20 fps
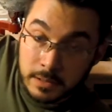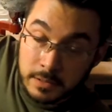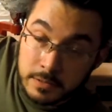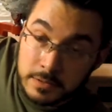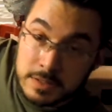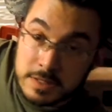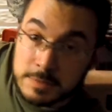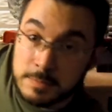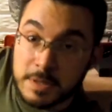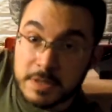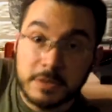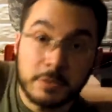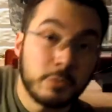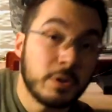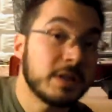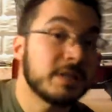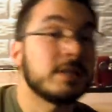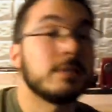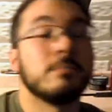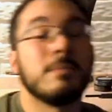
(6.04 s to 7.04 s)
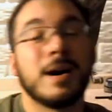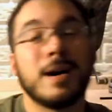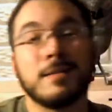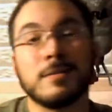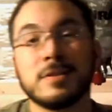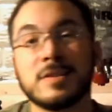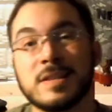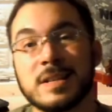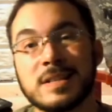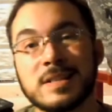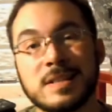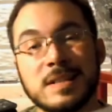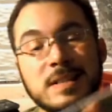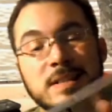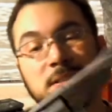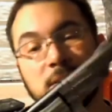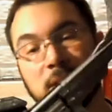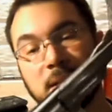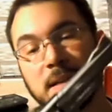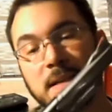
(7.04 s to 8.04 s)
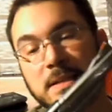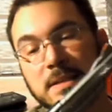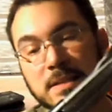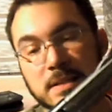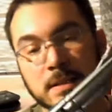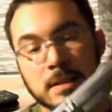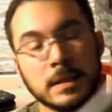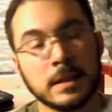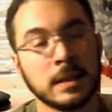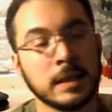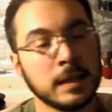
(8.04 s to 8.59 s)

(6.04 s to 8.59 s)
the Smith & Wesson Model 66